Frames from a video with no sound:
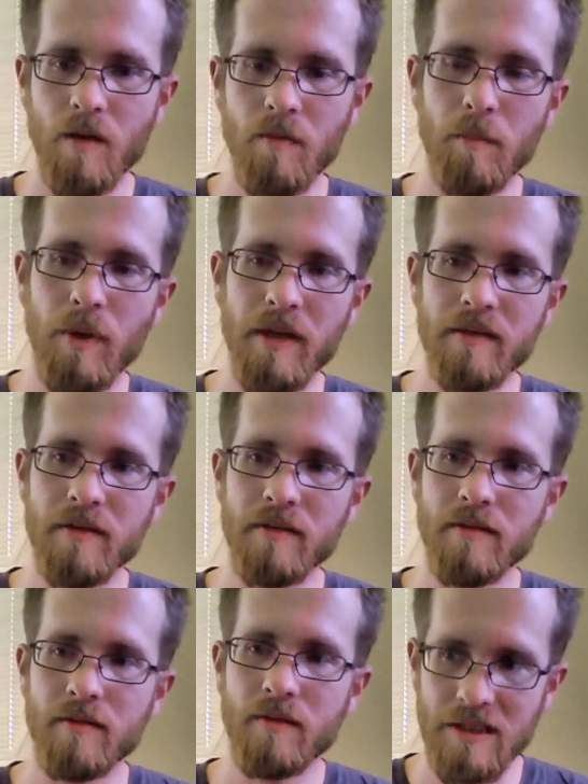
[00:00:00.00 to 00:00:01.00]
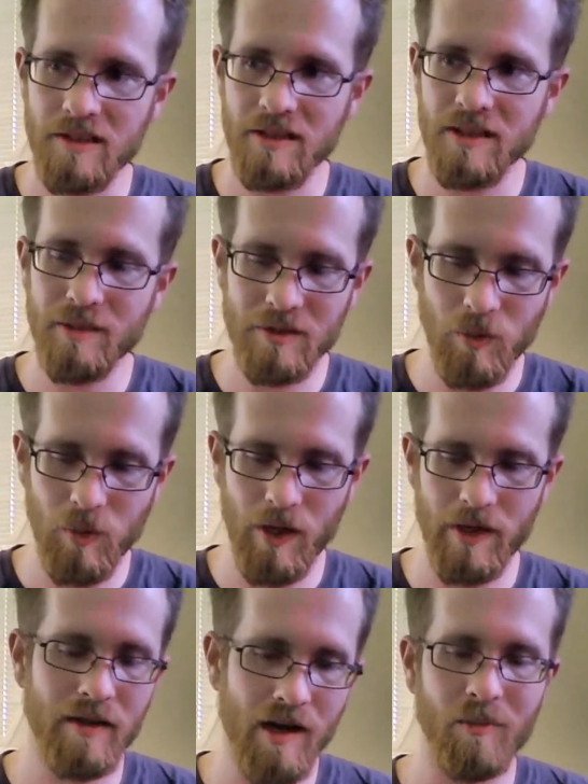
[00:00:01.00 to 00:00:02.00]
But it seems
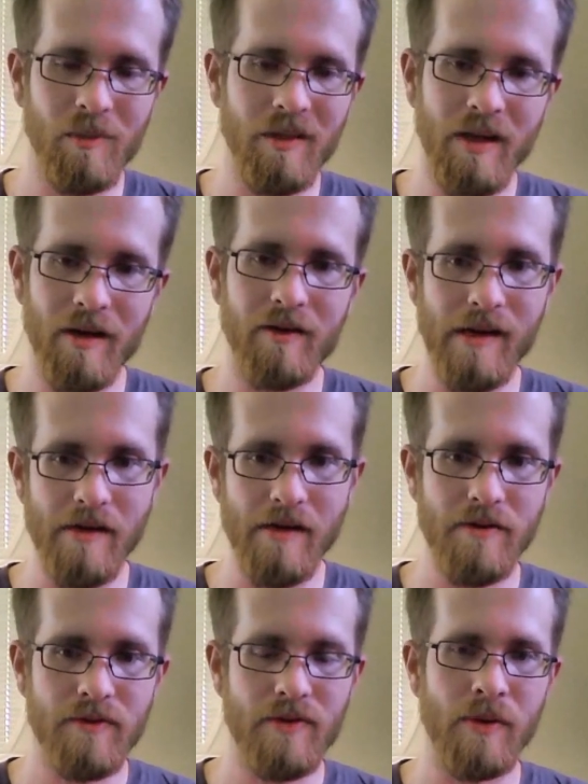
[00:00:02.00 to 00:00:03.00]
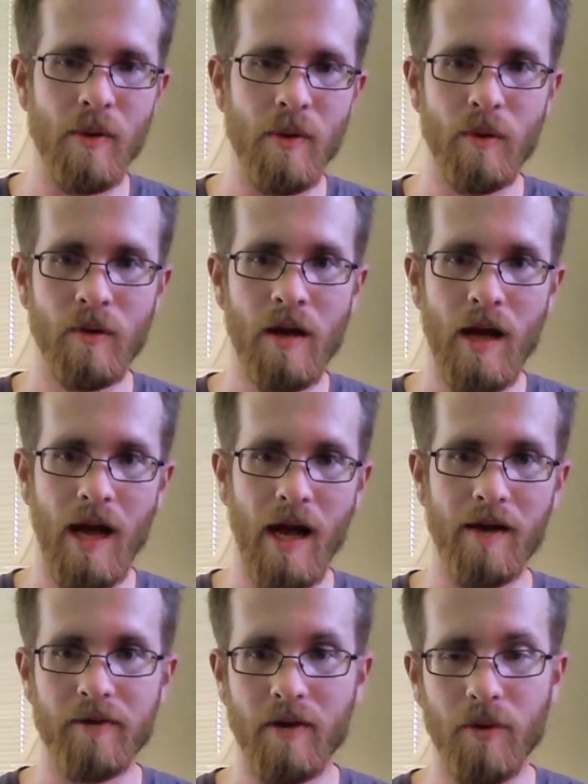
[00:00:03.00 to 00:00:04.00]
quite common nowadays to
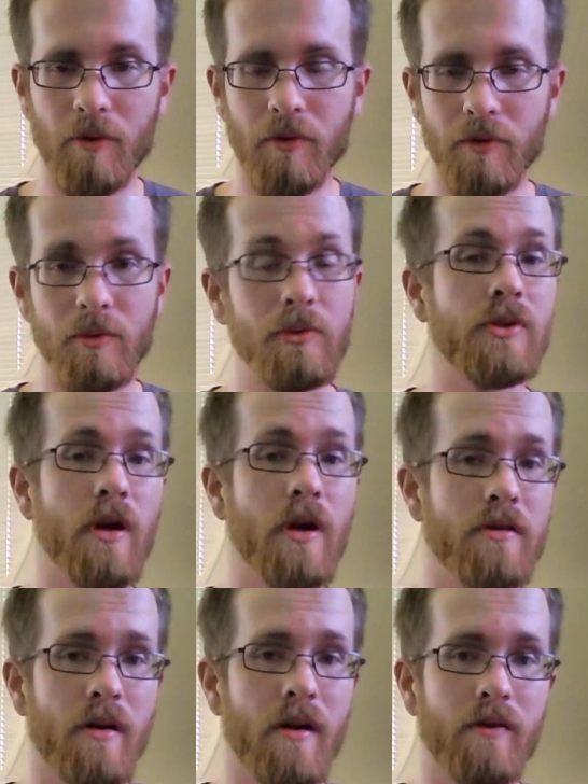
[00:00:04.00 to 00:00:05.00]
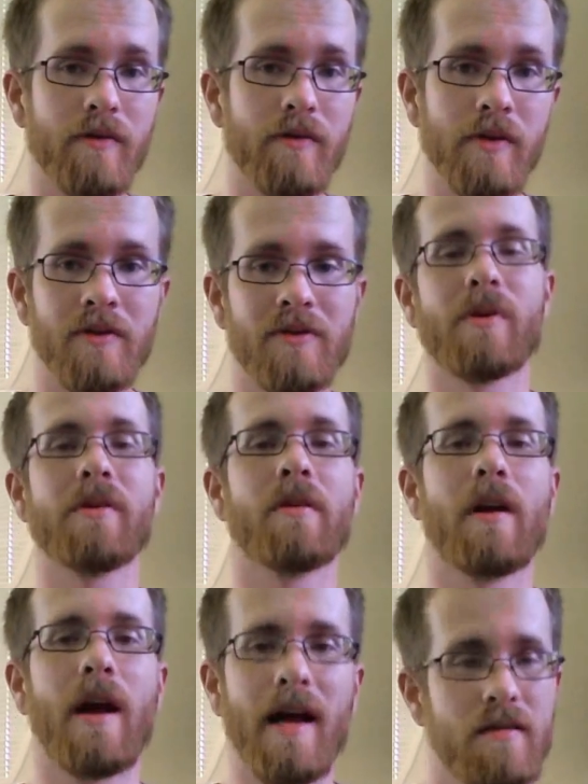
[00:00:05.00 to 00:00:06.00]
have to go through structured interviews where
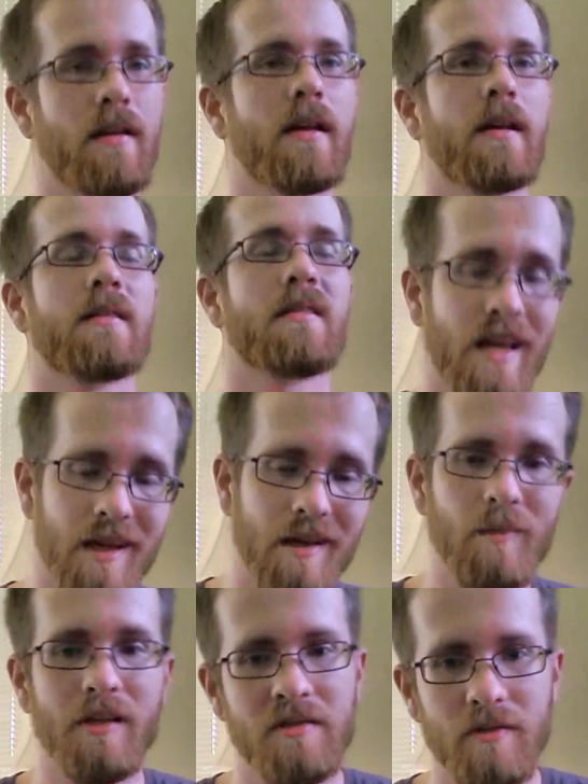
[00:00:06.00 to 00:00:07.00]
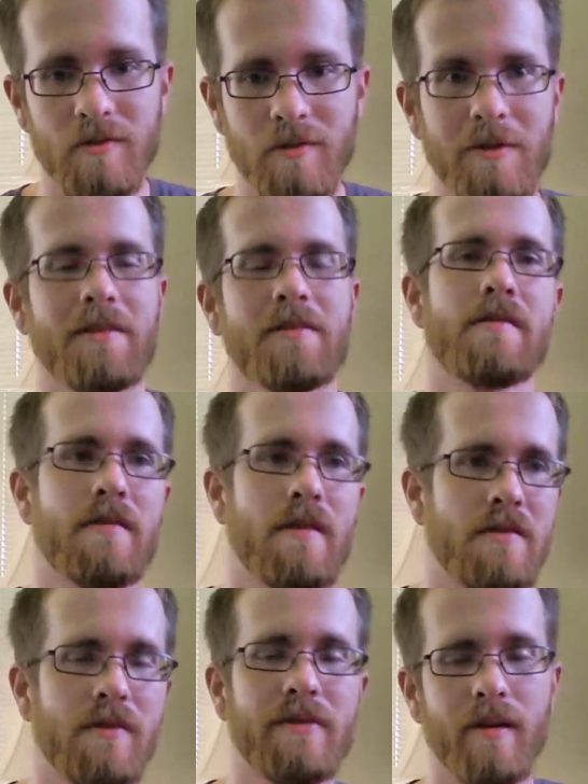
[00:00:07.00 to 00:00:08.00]
you're asked that same list of questions
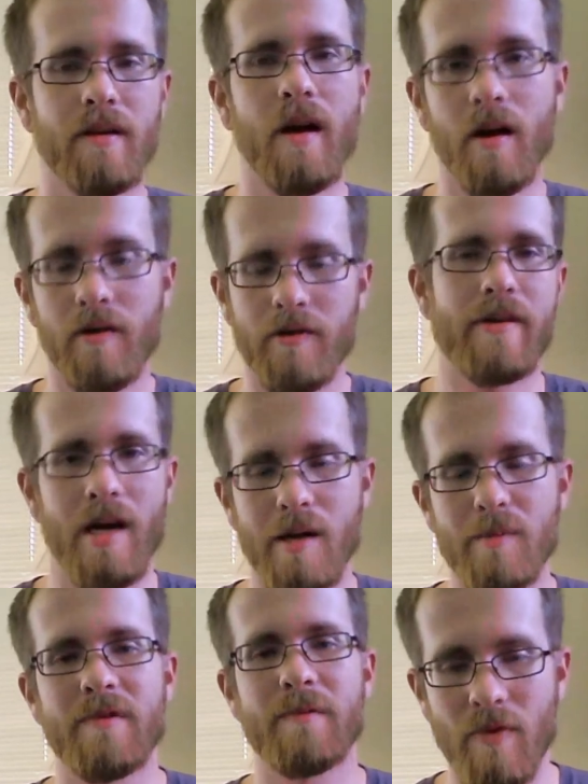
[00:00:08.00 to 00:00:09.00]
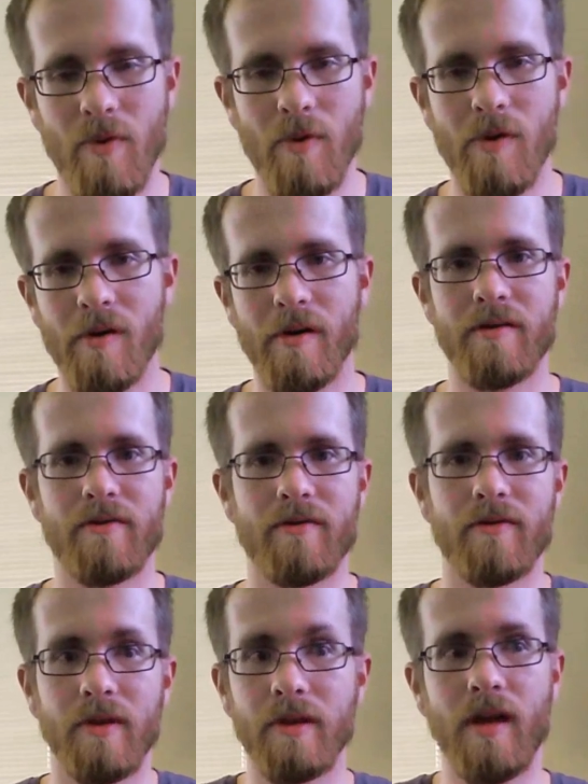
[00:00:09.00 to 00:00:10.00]
that you've heard a hundred times before, and it's
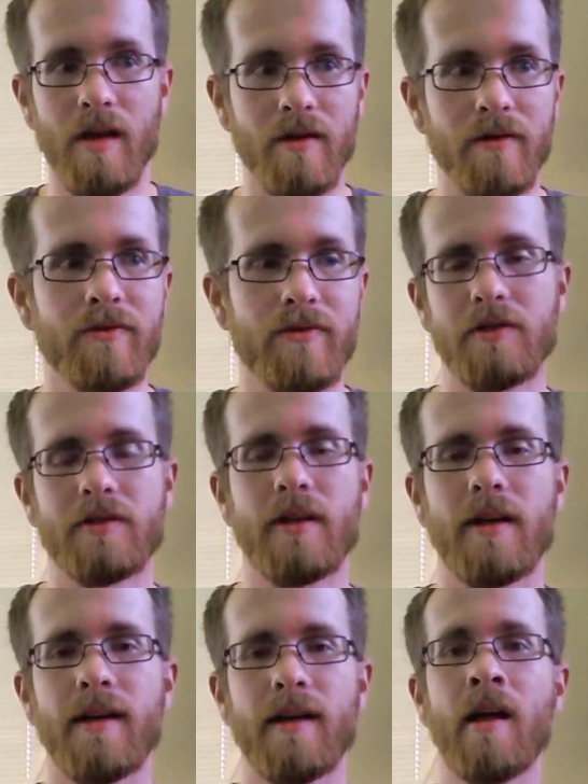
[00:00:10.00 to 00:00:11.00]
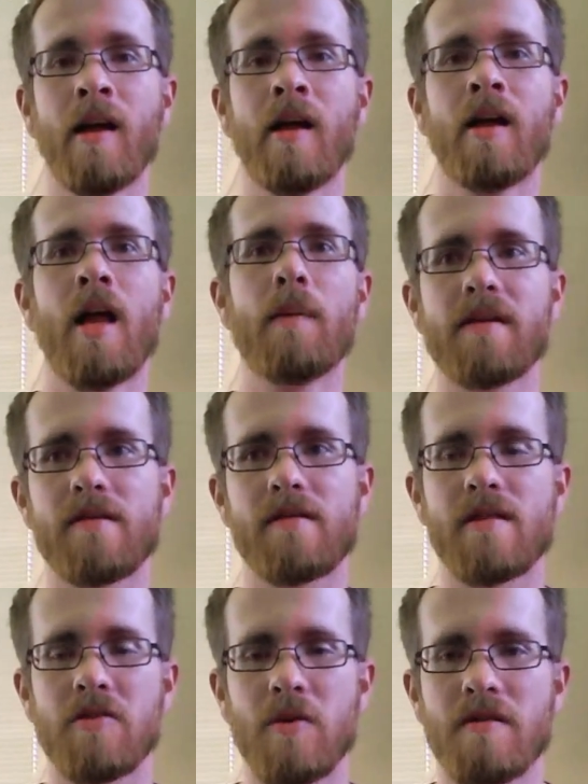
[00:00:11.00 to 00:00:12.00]
really kind of frustrating because
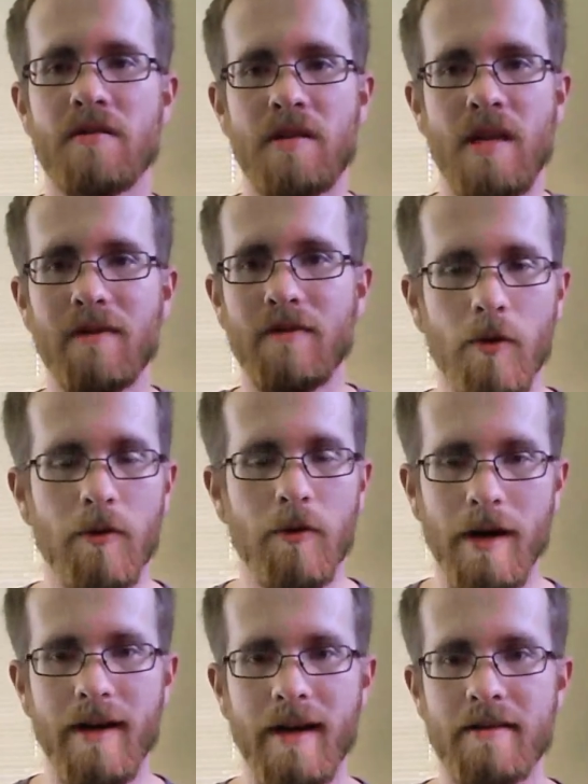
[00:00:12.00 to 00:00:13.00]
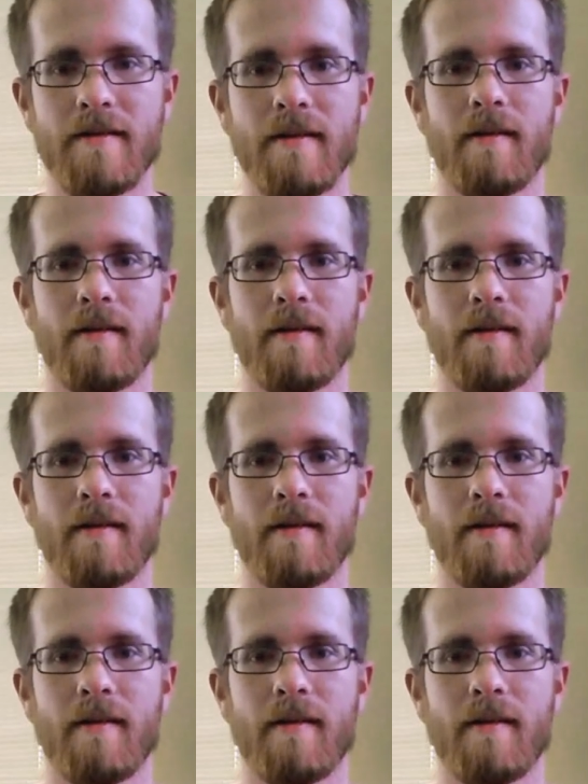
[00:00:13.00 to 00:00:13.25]
these questions have no right answer.